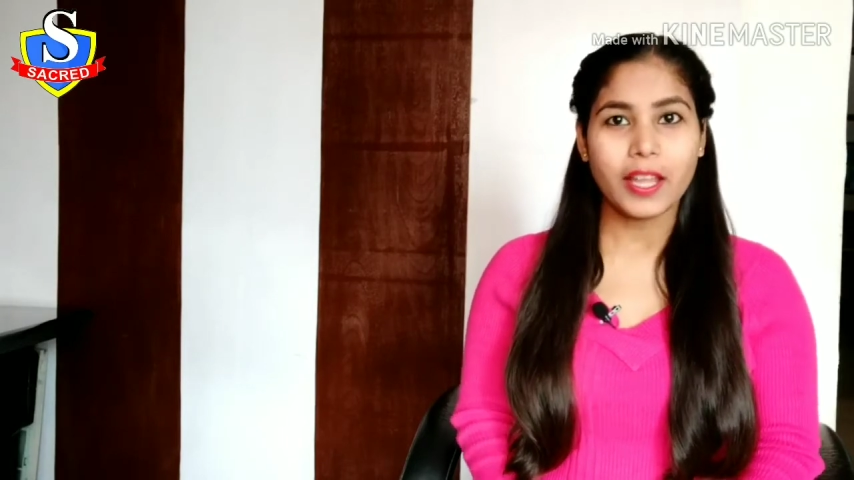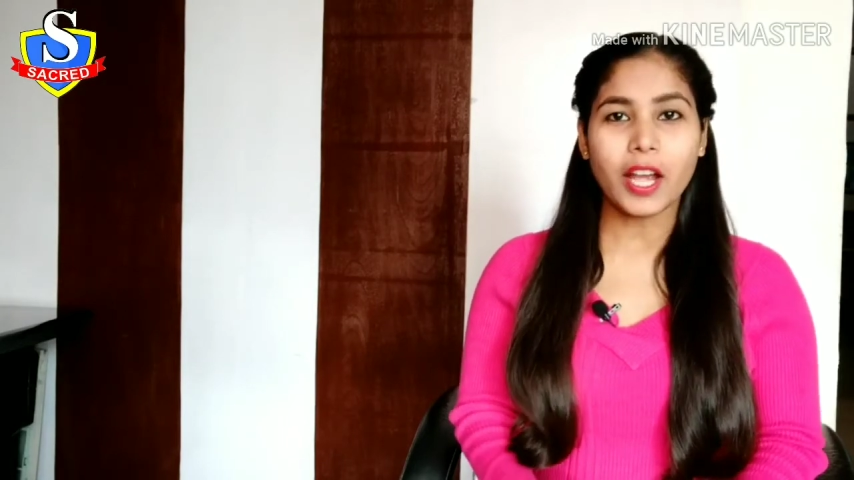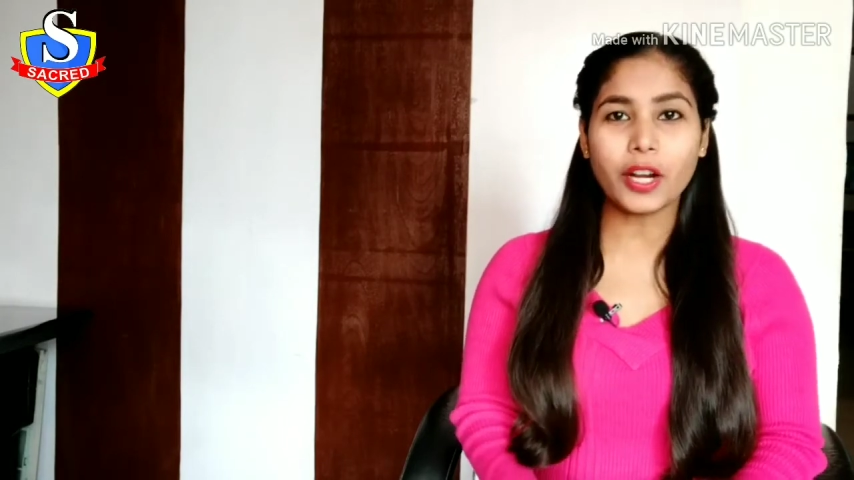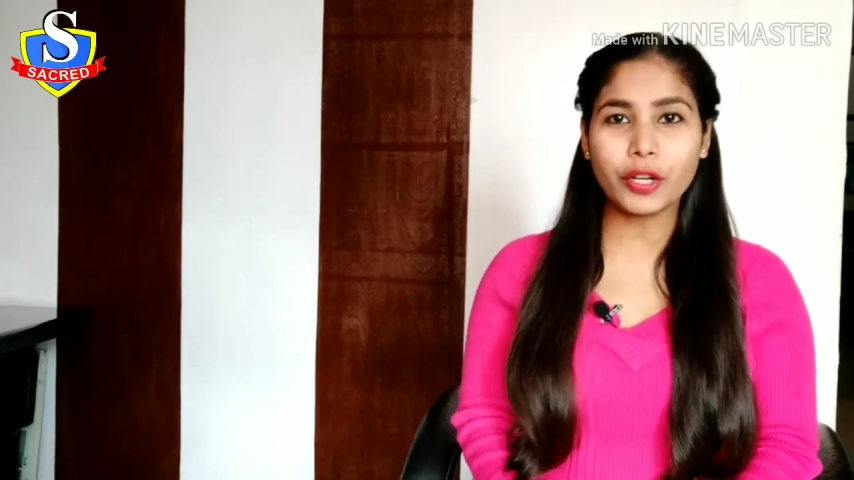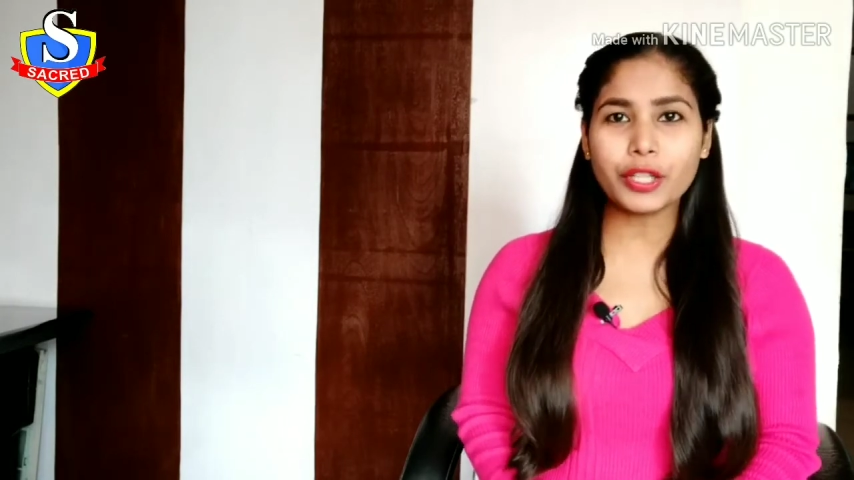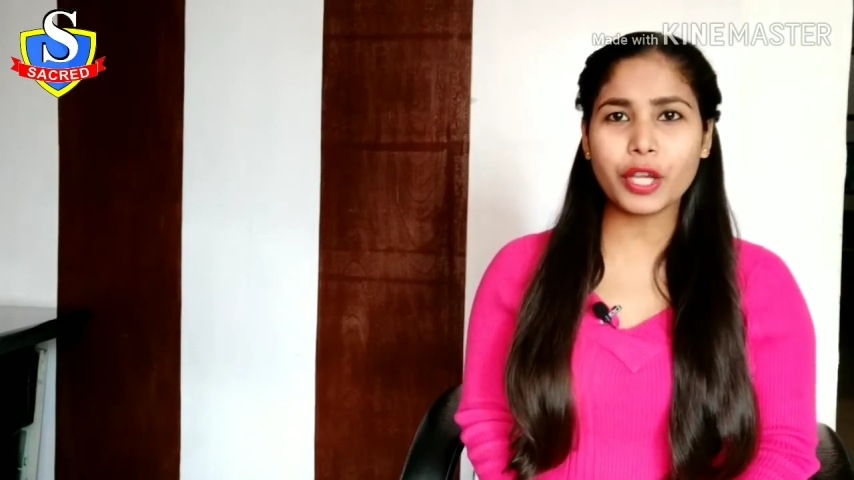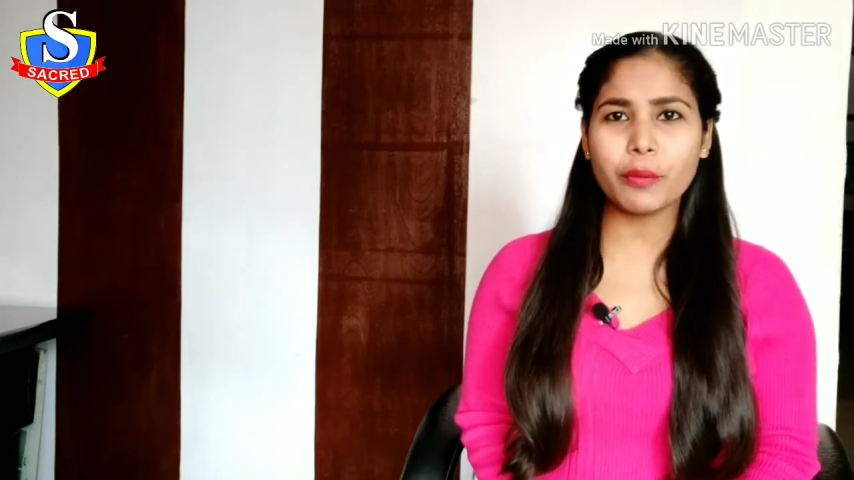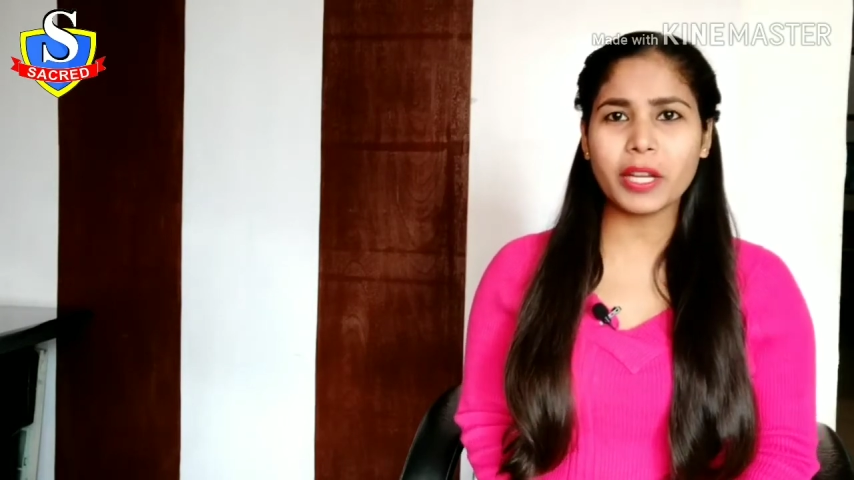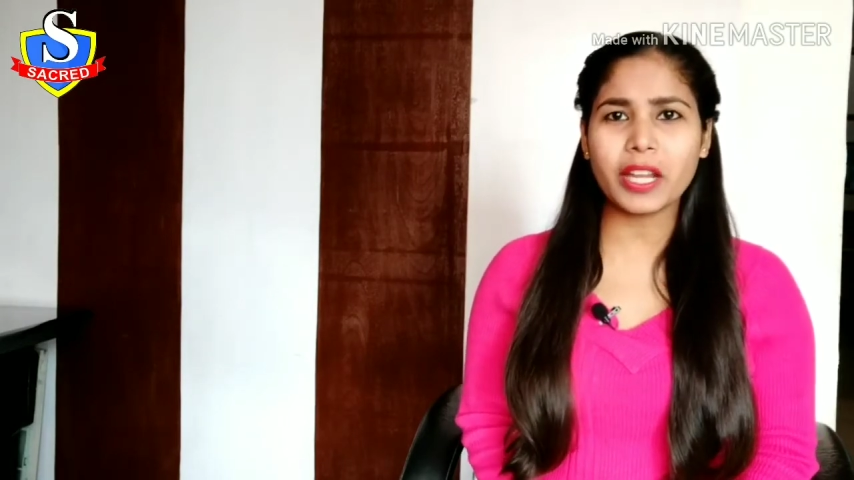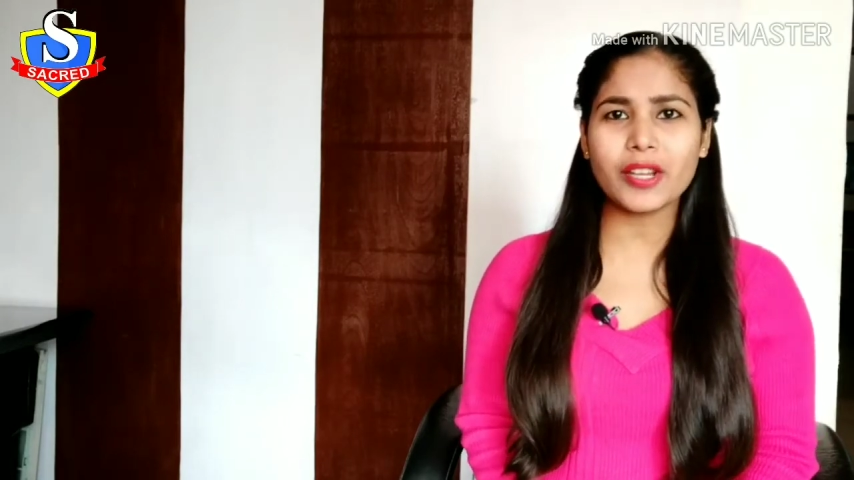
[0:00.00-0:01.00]
A good
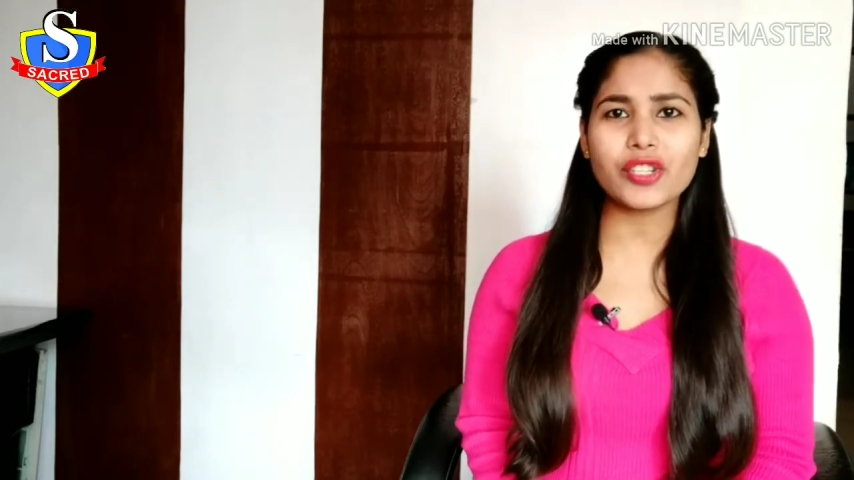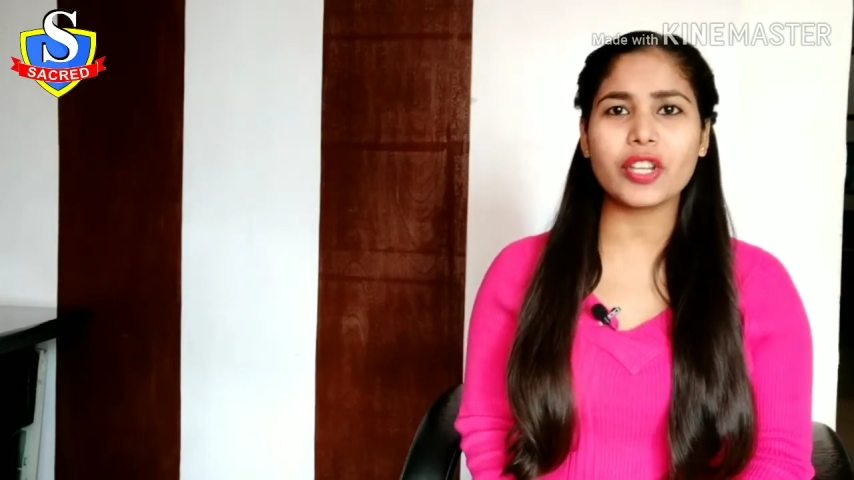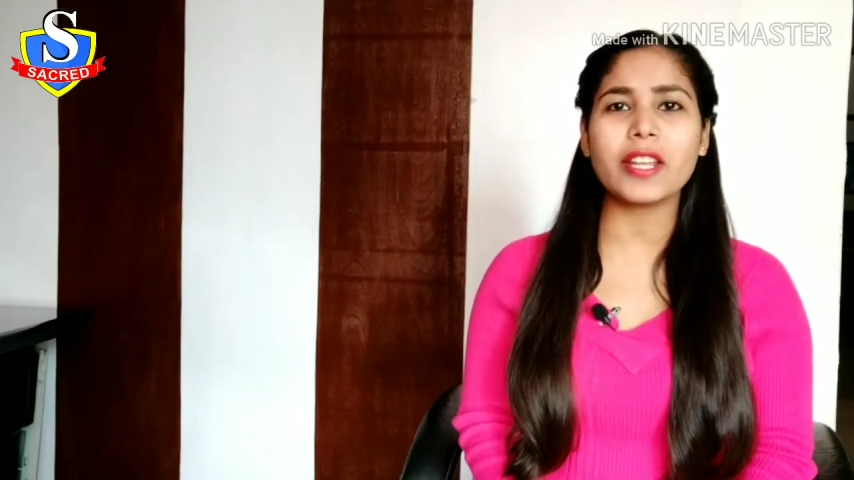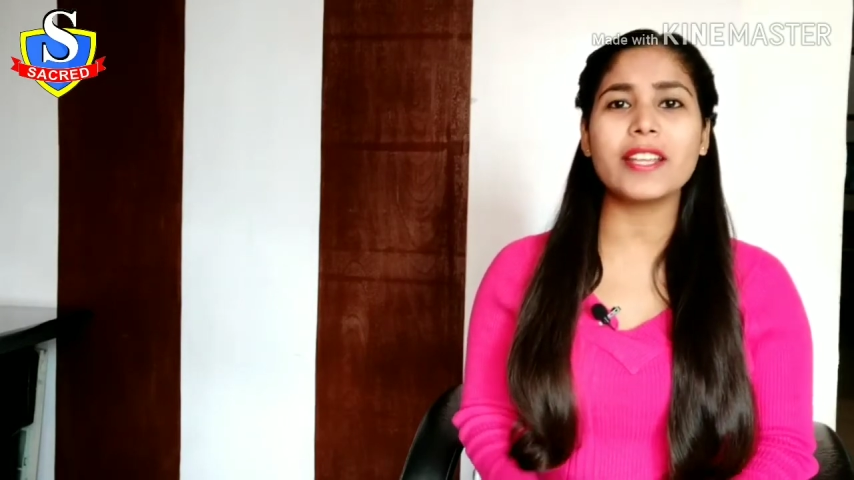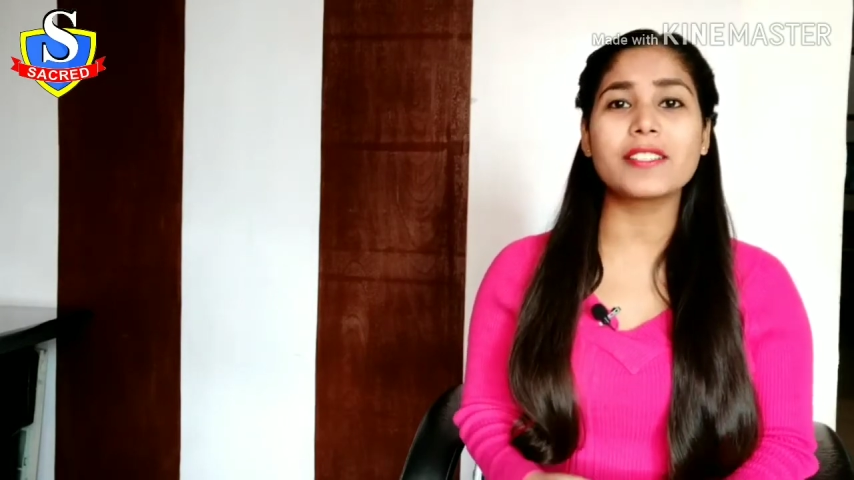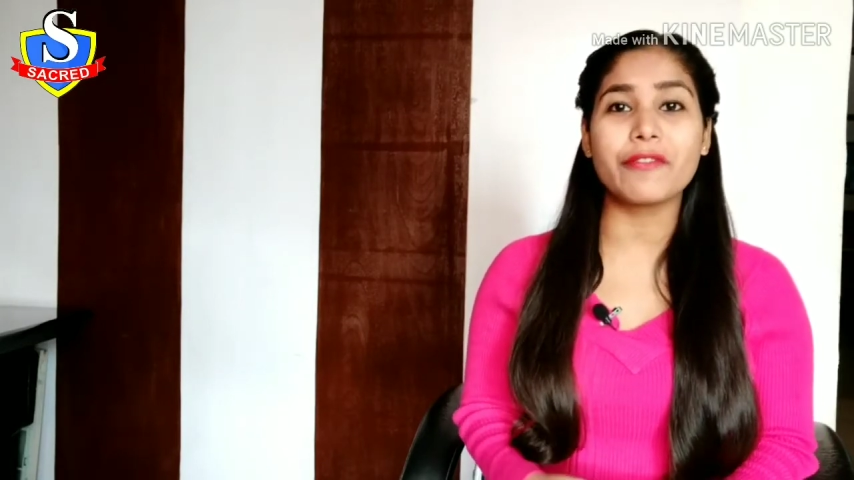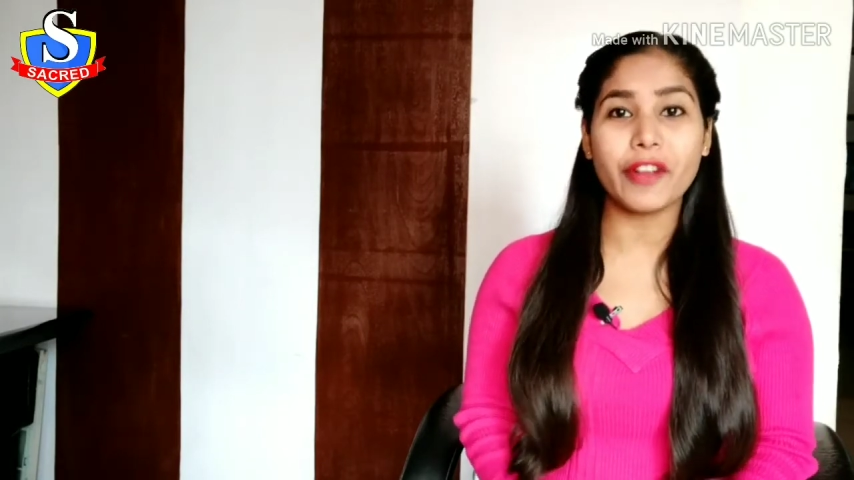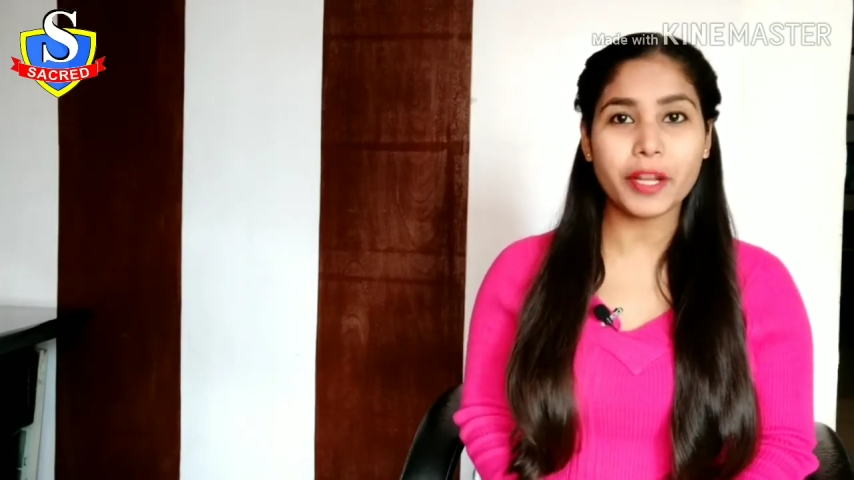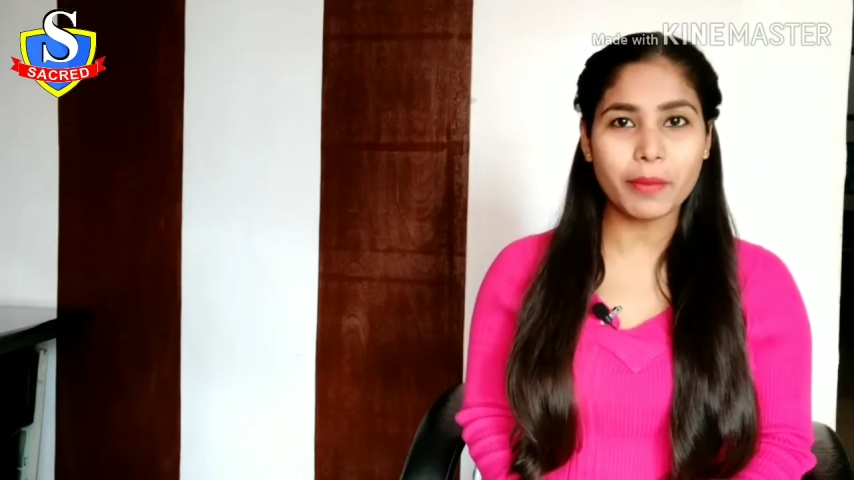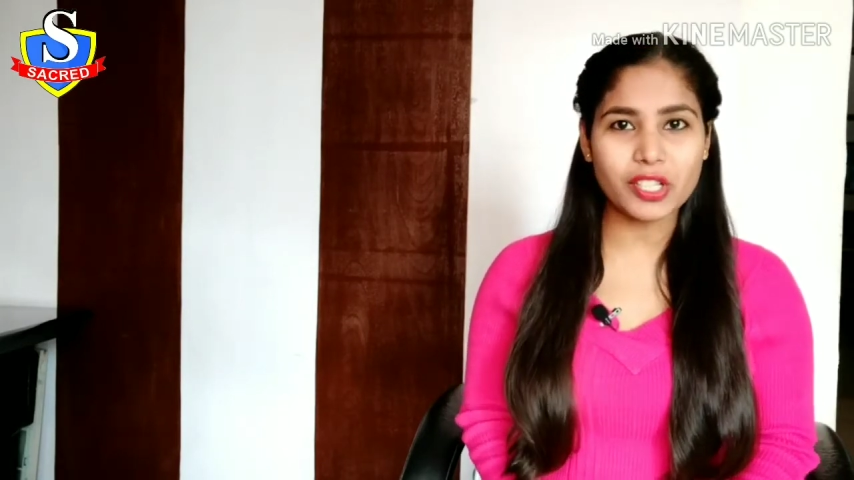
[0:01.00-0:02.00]
communication is
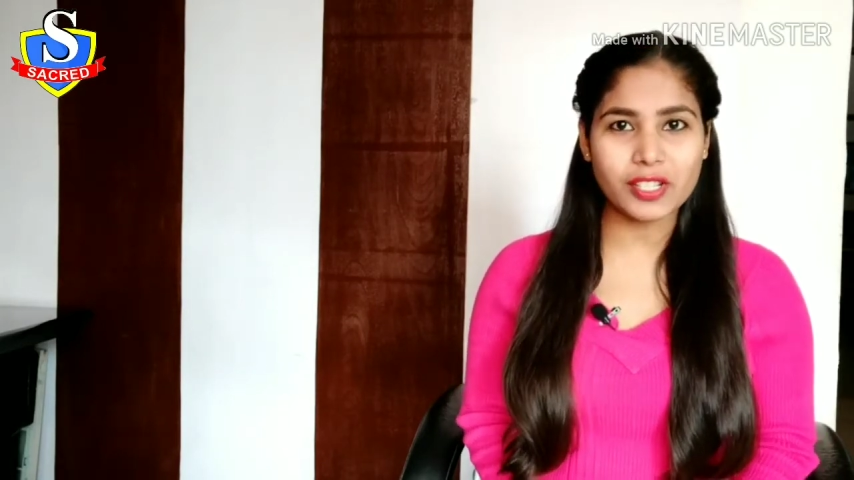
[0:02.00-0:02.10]
very much